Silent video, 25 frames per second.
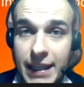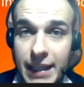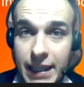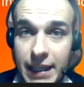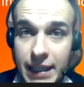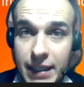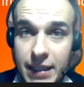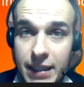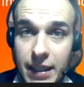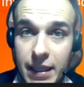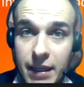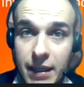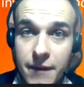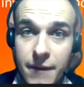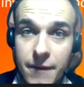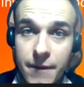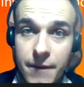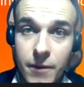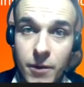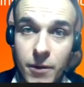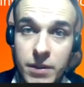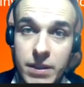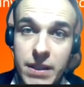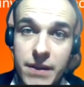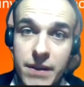like
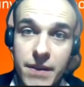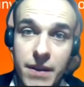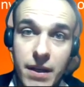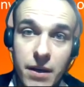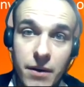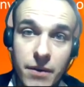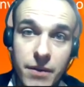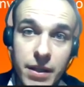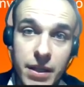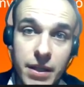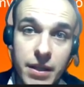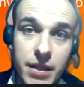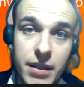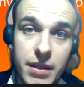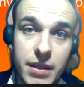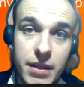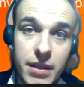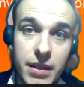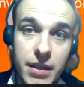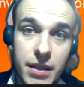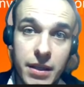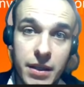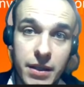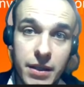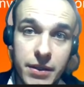40,000
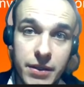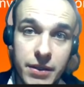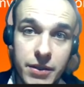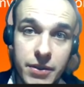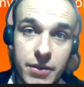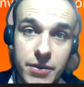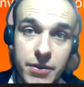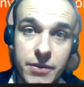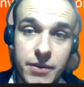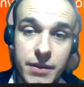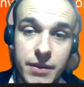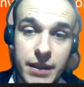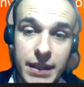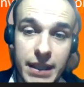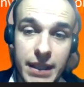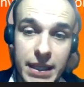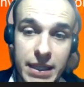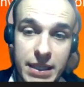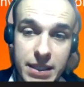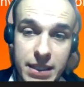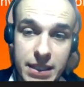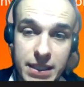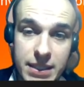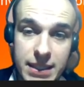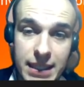new
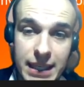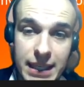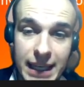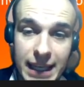cases.